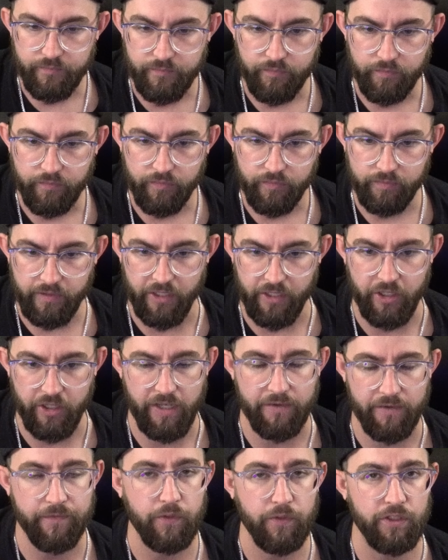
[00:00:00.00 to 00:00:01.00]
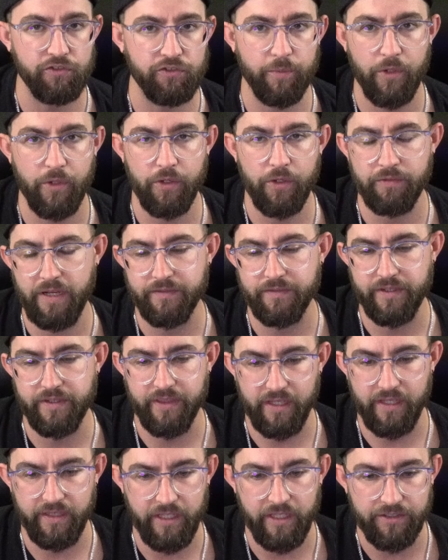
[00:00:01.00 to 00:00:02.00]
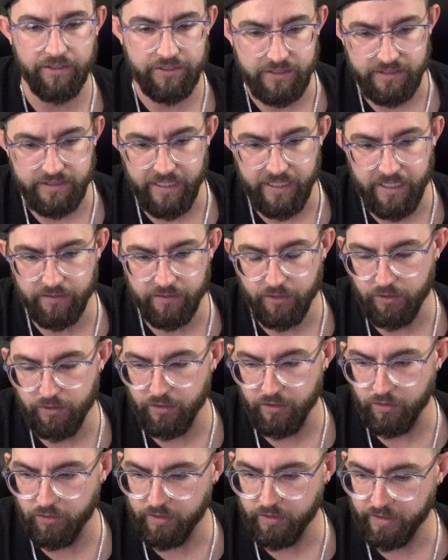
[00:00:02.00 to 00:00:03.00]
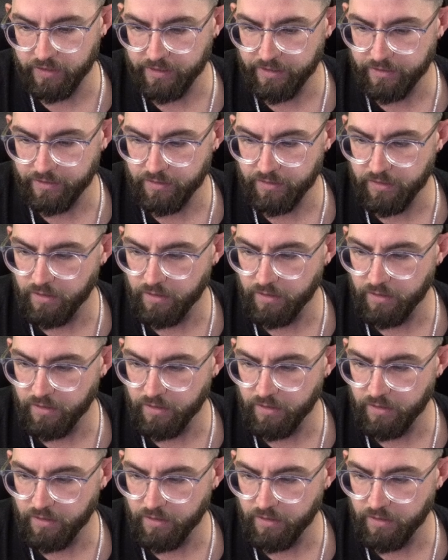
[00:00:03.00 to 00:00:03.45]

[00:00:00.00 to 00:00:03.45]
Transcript: Now yeah, I've fully removed everything that you just downloaded on here.